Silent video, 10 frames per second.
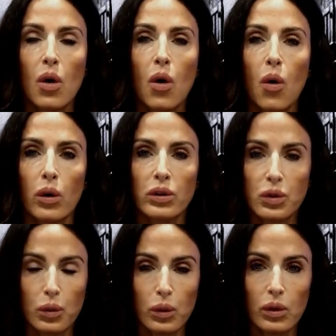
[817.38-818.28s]
or
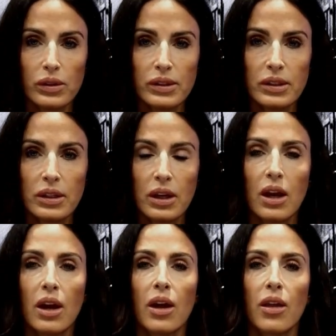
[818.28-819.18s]
tools
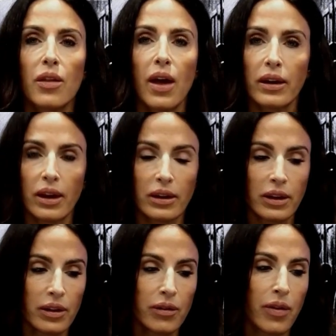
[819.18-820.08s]
that can
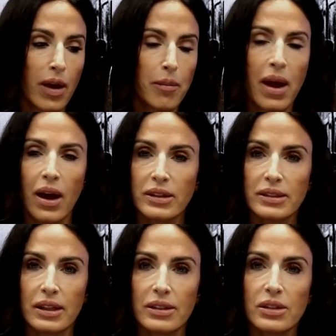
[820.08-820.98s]
give them
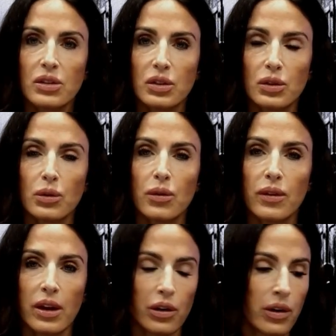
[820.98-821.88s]
access to the
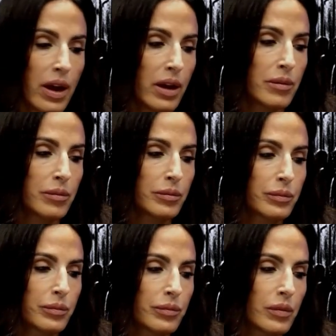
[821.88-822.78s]
internet.
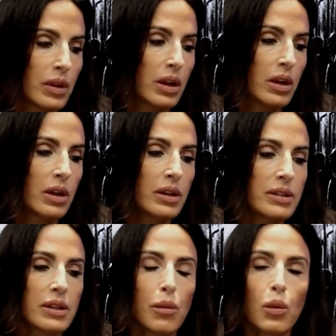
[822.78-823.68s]

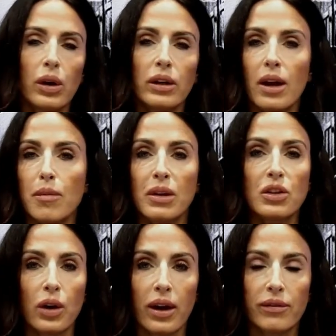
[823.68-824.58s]
Someone can be
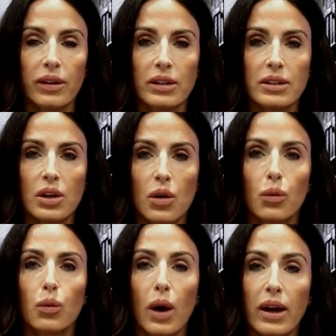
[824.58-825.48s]
trafficked
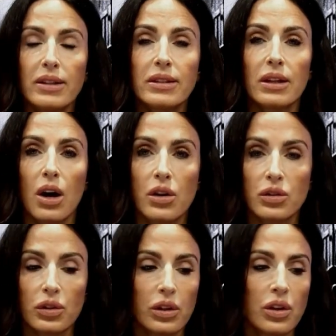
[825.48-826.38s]
right
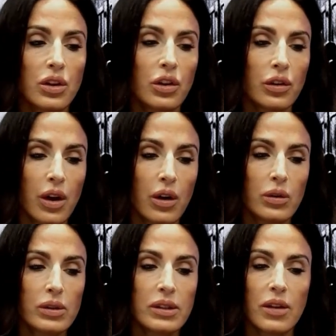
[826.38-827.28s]
under your
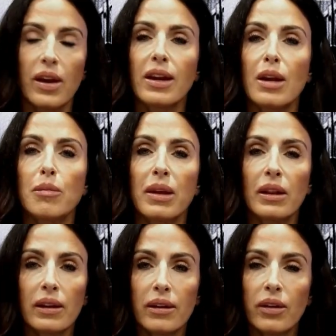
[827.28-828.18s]
nose. They can be
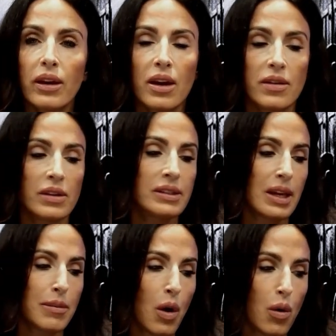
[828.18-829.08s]
living in the same
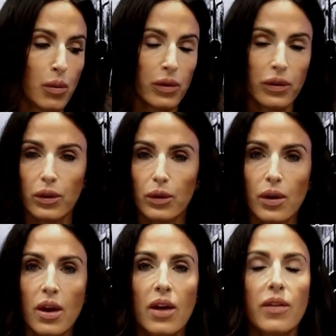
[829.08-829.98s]
home with you.
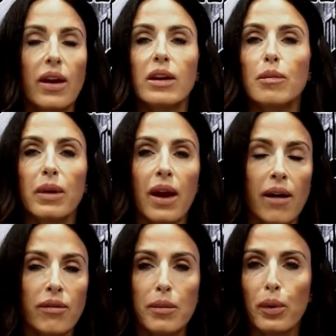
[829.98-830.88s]
They can be
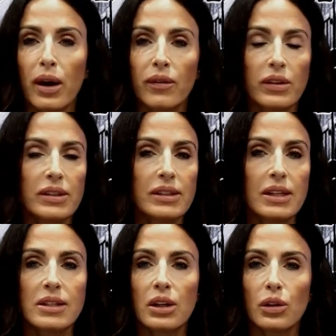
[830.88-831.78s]
having breakfast and
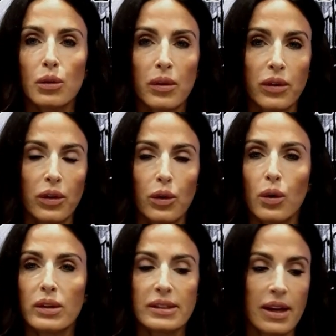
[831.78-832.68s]
dinner with you
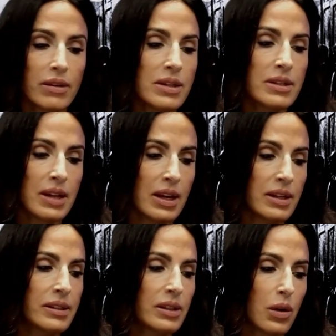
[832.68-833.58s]
7
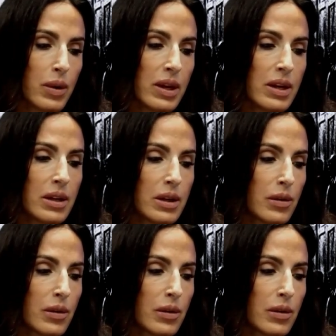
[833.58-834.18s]
days a week.